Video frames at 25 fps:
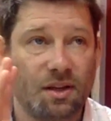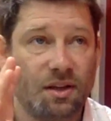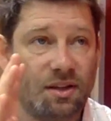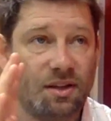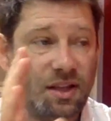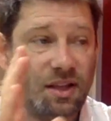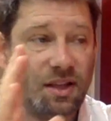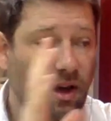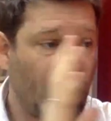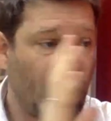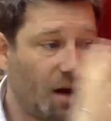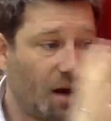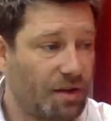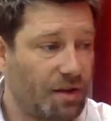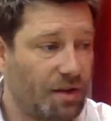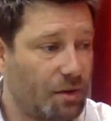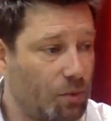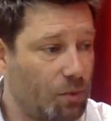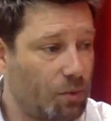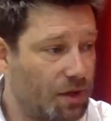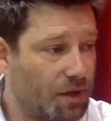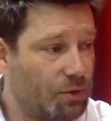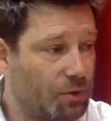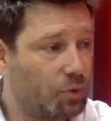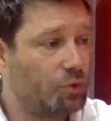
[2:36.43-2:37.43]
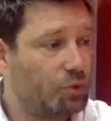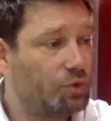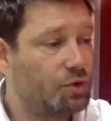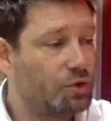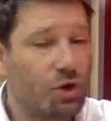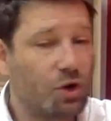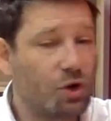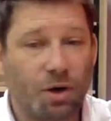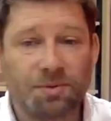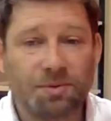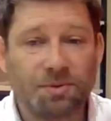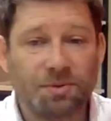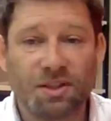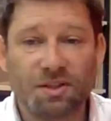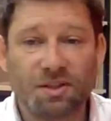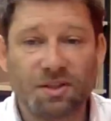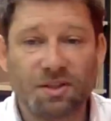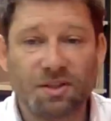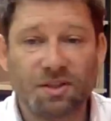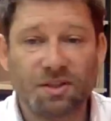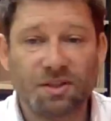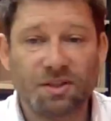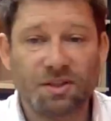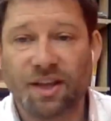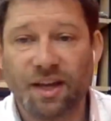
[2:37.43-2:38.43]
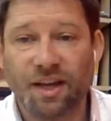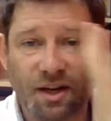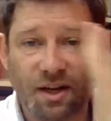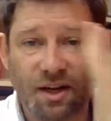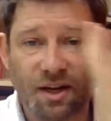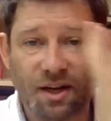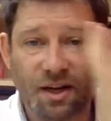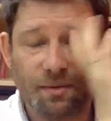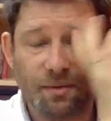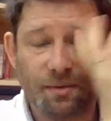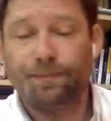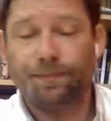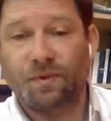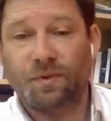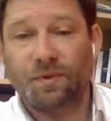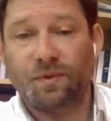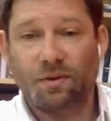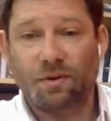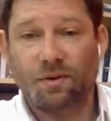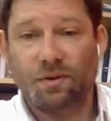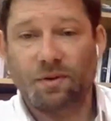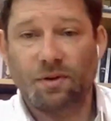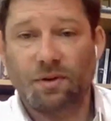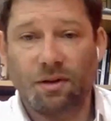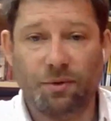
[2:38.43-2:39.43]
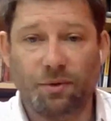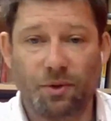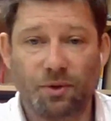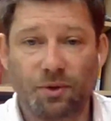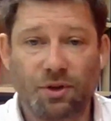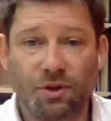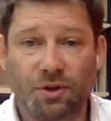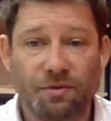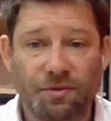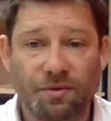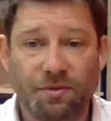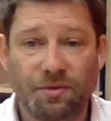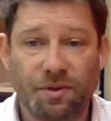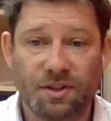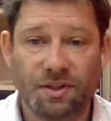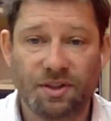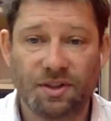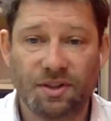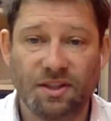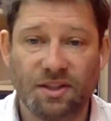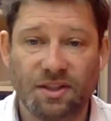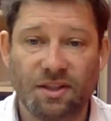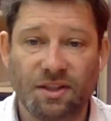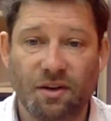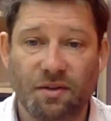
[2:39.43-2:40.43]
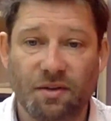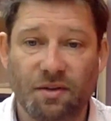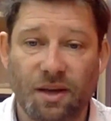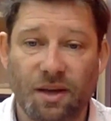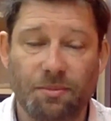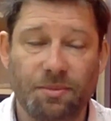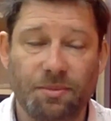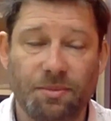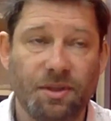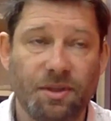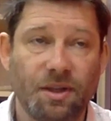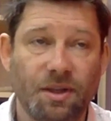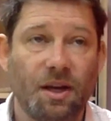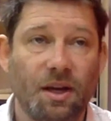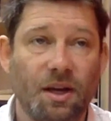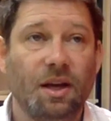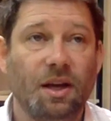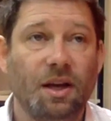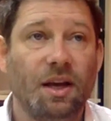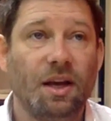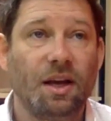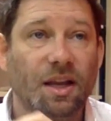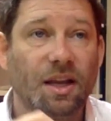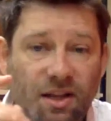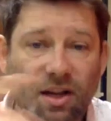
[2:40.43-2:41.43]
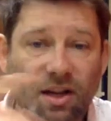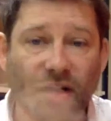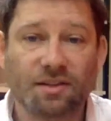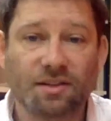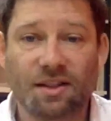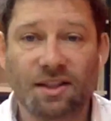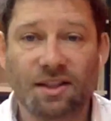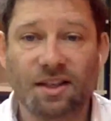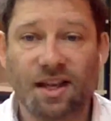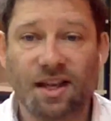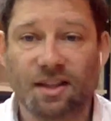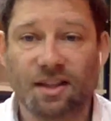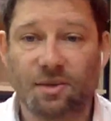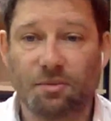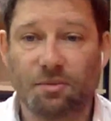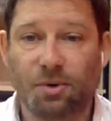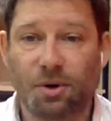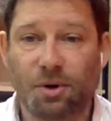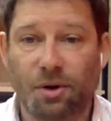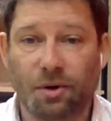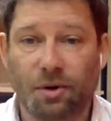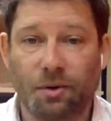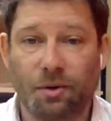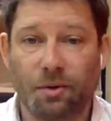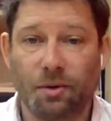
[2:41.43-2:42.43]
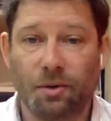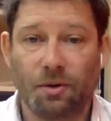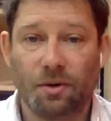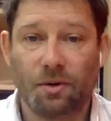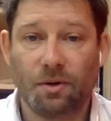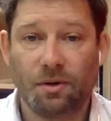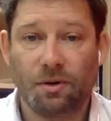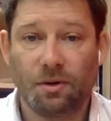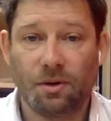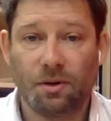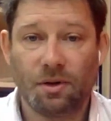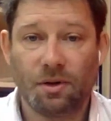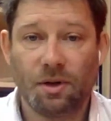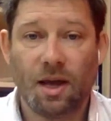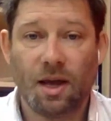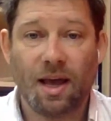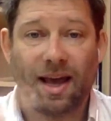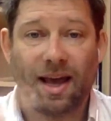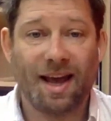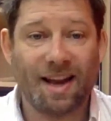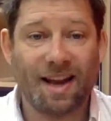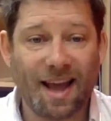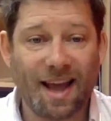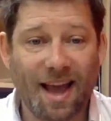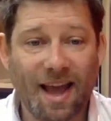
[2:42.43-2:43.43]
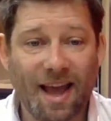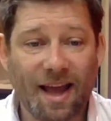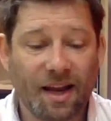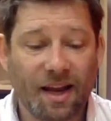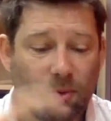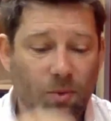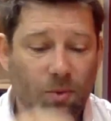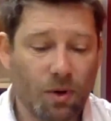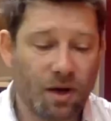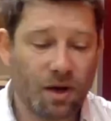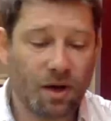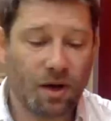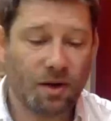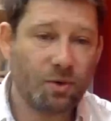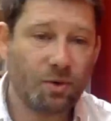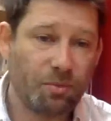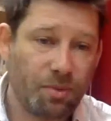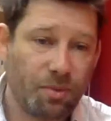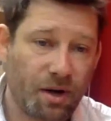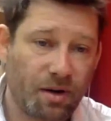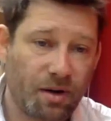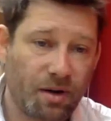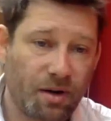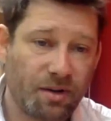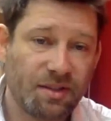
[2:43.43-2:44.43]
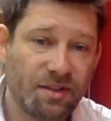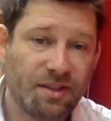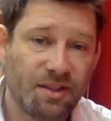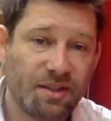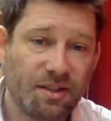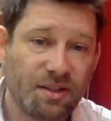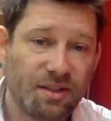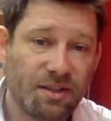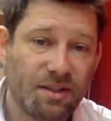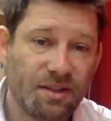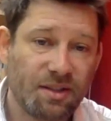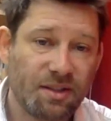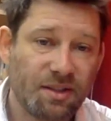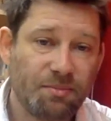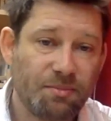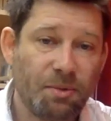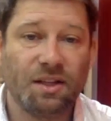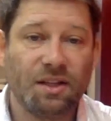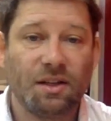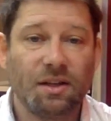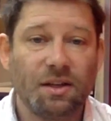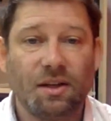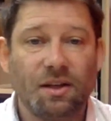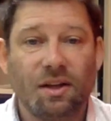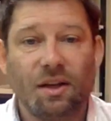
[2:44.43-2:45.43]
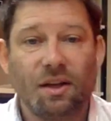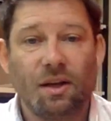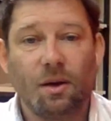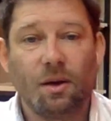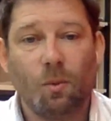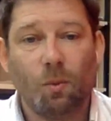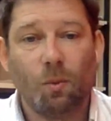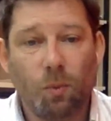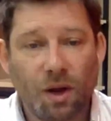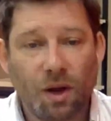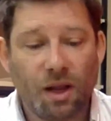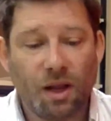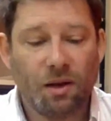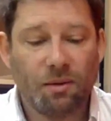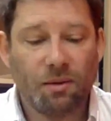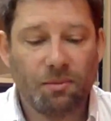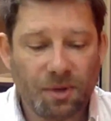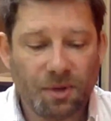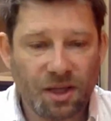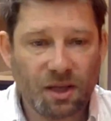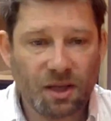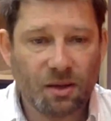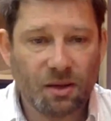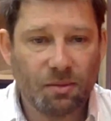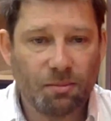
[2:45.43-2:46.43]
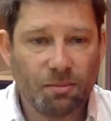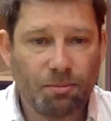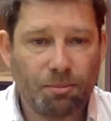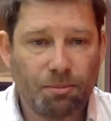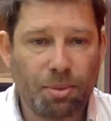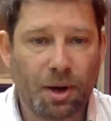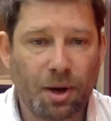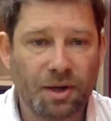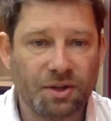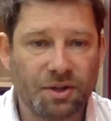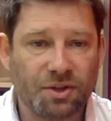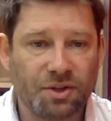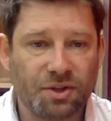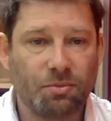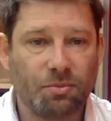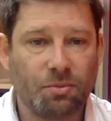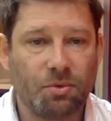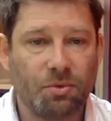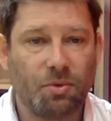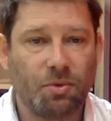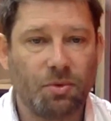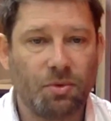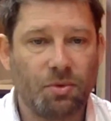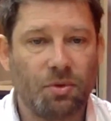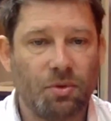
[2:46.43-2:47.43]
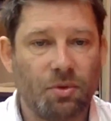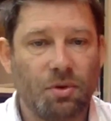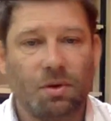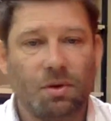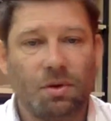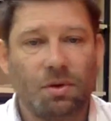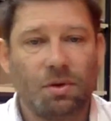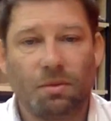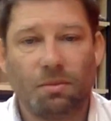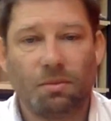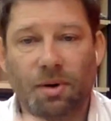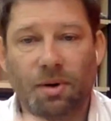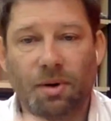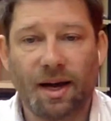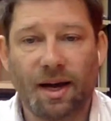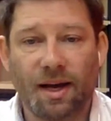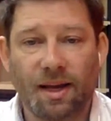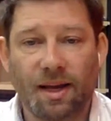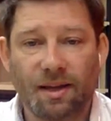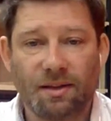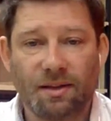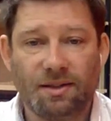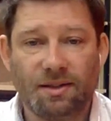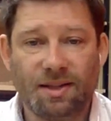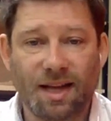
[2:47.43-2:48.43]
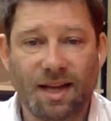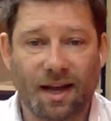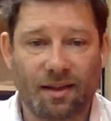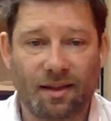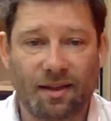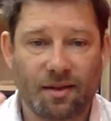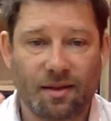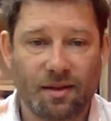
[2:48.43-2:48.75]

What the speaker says: The other one whose corpse is over there in front of the city of Thebes, he doesn't get a burial. And anyone who buries his body will be punishable by death.